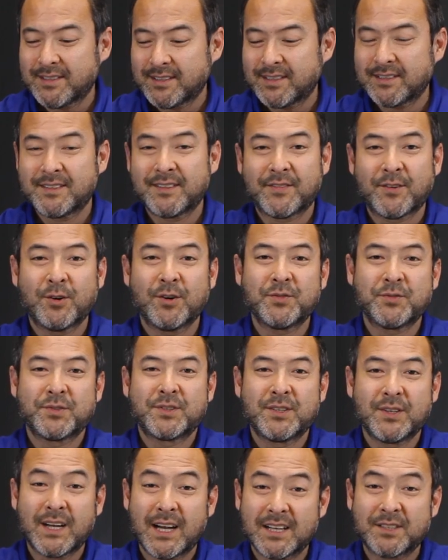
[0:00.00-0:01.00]
because of course
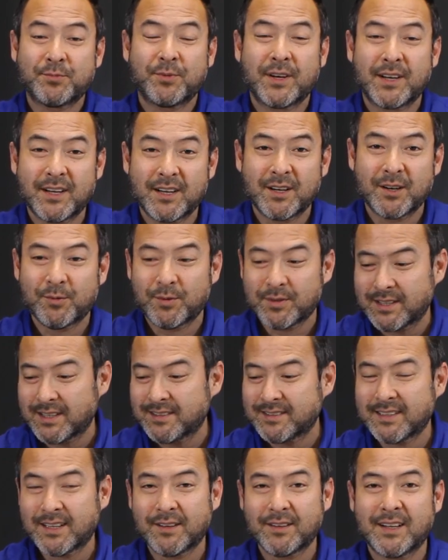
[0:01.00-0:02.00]
you guys want to hear what they
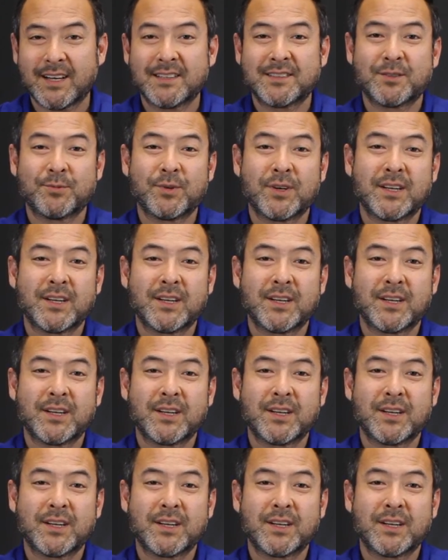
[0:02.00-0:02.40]
sound like so we're